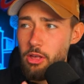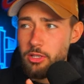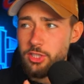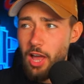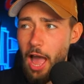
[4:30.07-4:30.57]

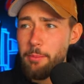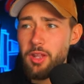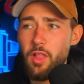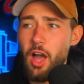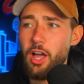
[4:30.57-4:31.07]
So I'm going
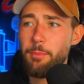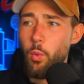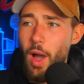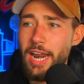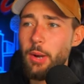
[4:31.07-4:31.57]
to lock up a
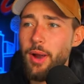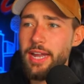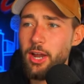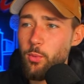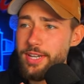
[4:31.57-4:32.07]
wideout right
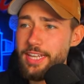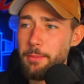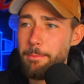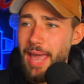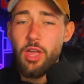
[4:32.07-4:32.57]
here. We need him
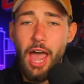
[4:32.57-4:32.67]
bad.